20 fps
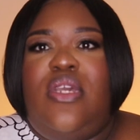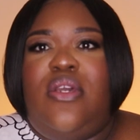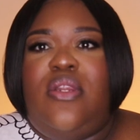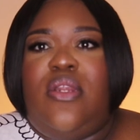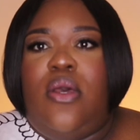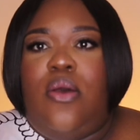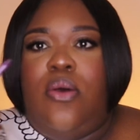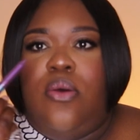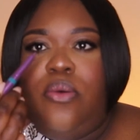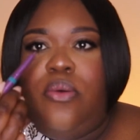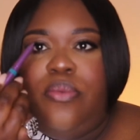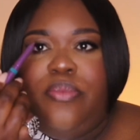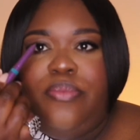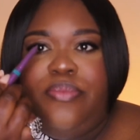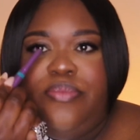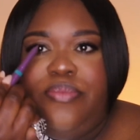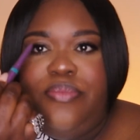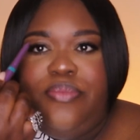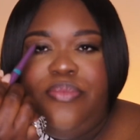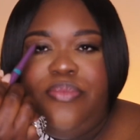you know,
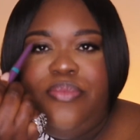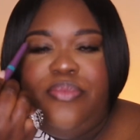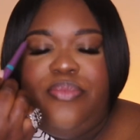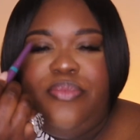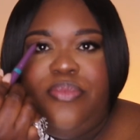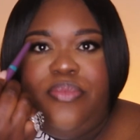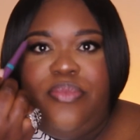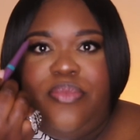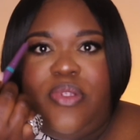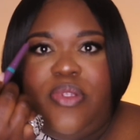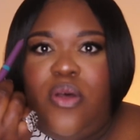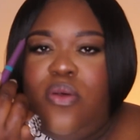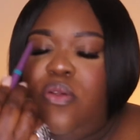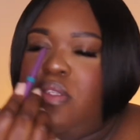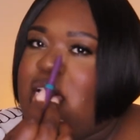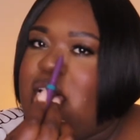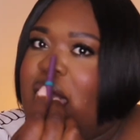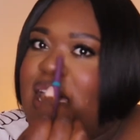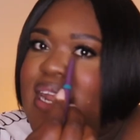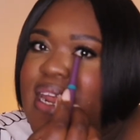
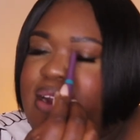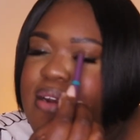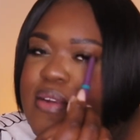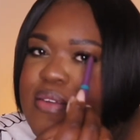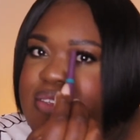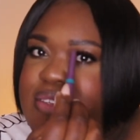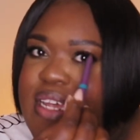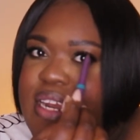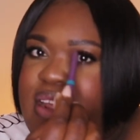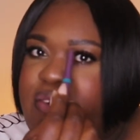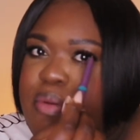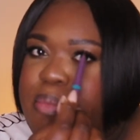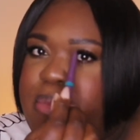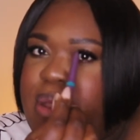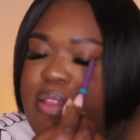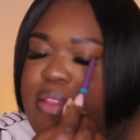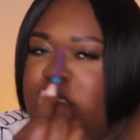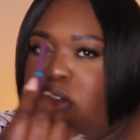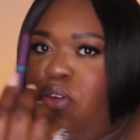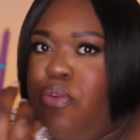those eyeliners that
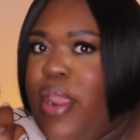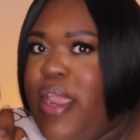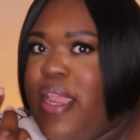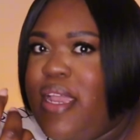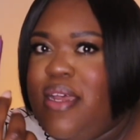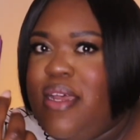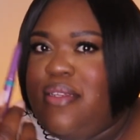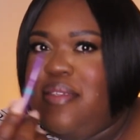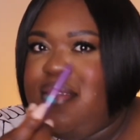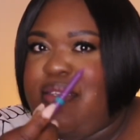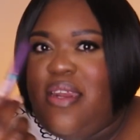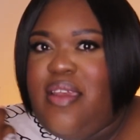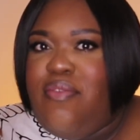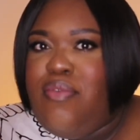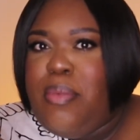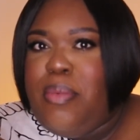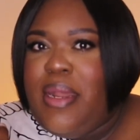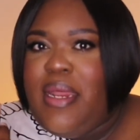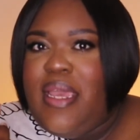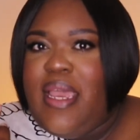everybody, the crayons that
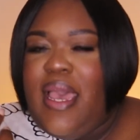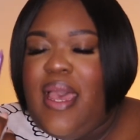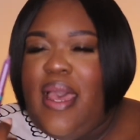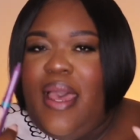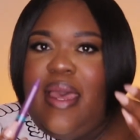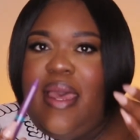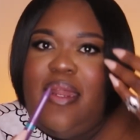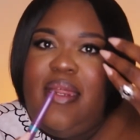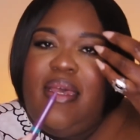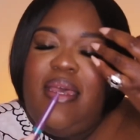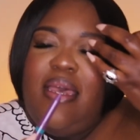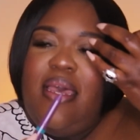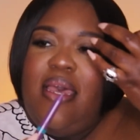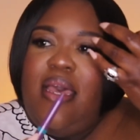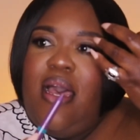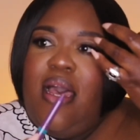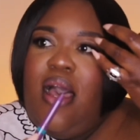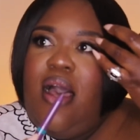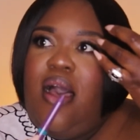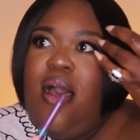everybody got.
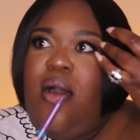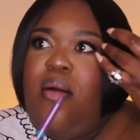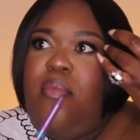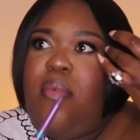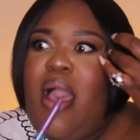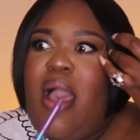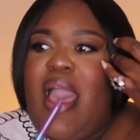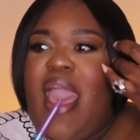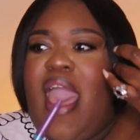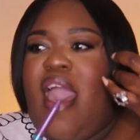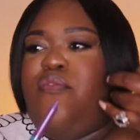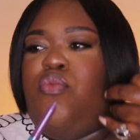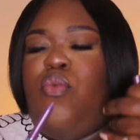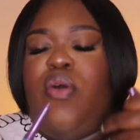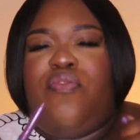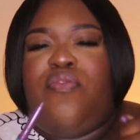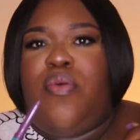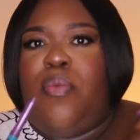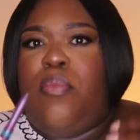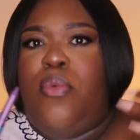I have
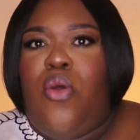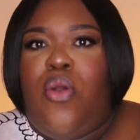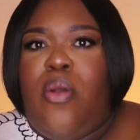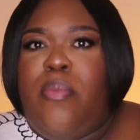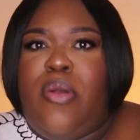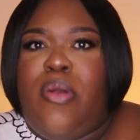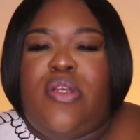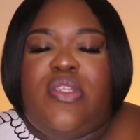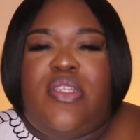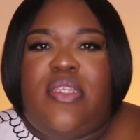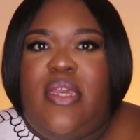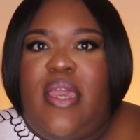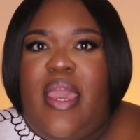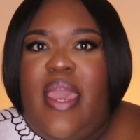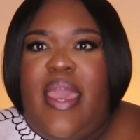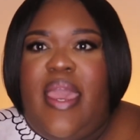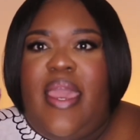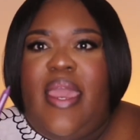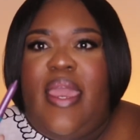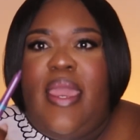one from Laura
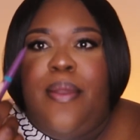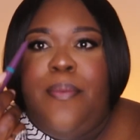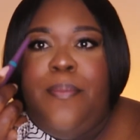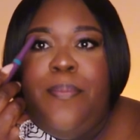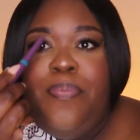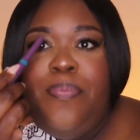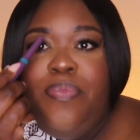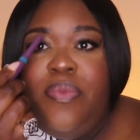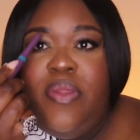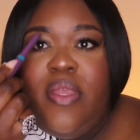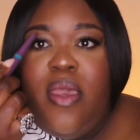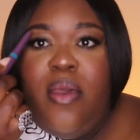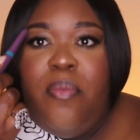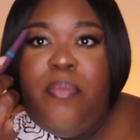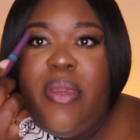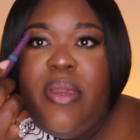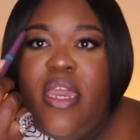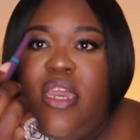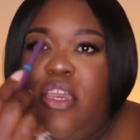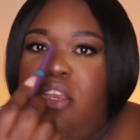Mercier.
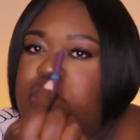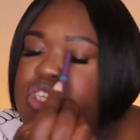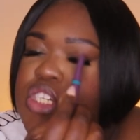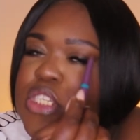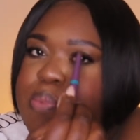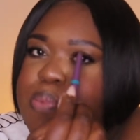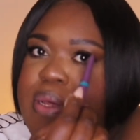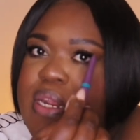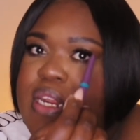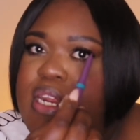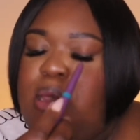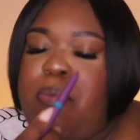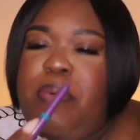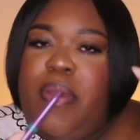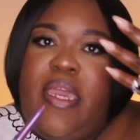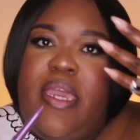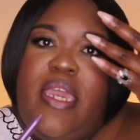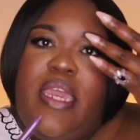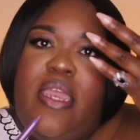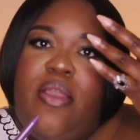But yeah, you just put it up
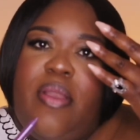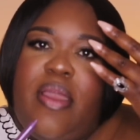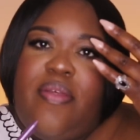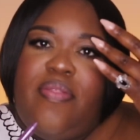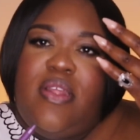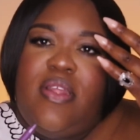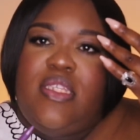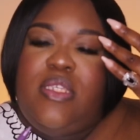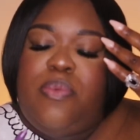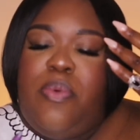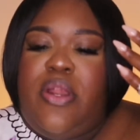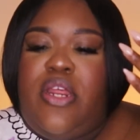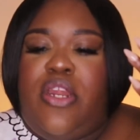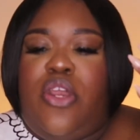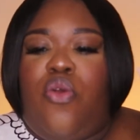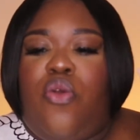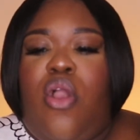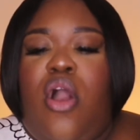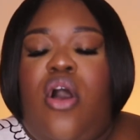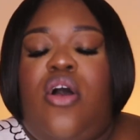here and then spread it
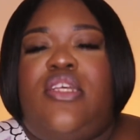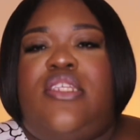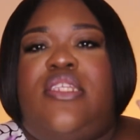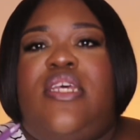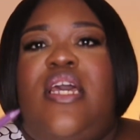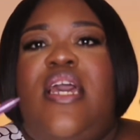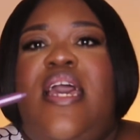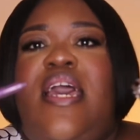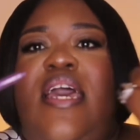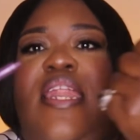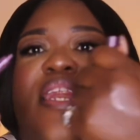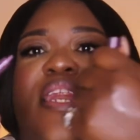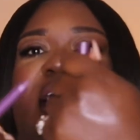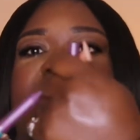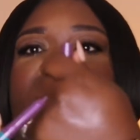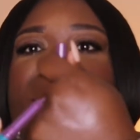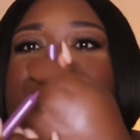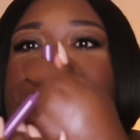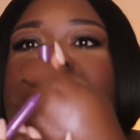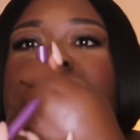across.
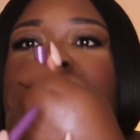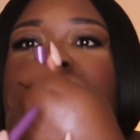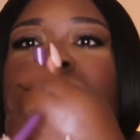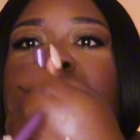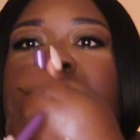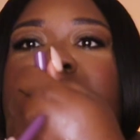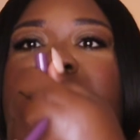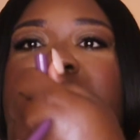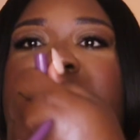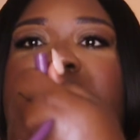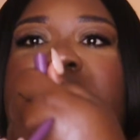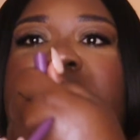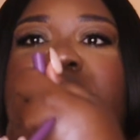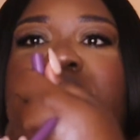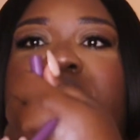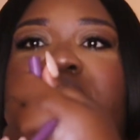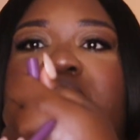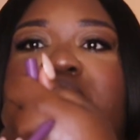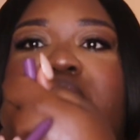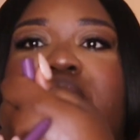Now this right
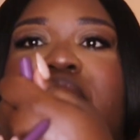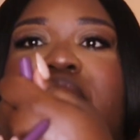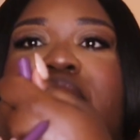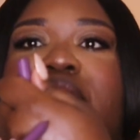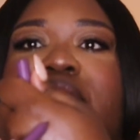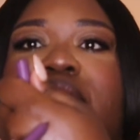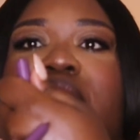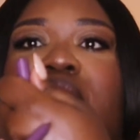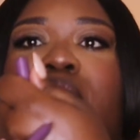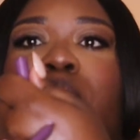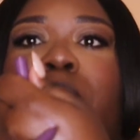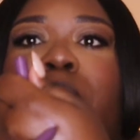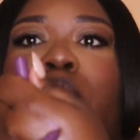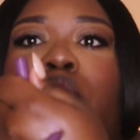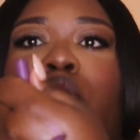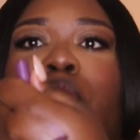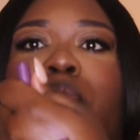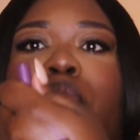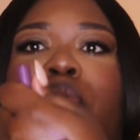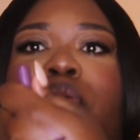here is a
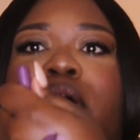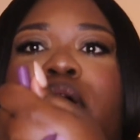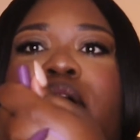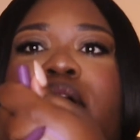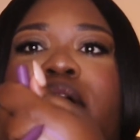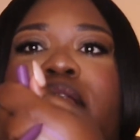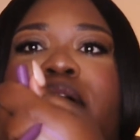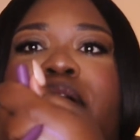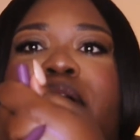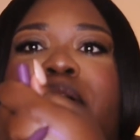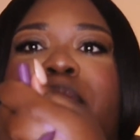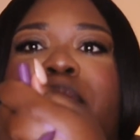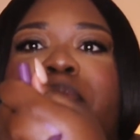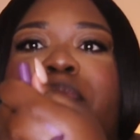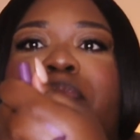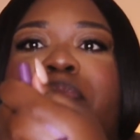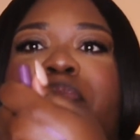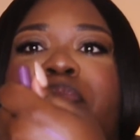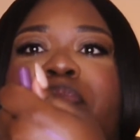purple color,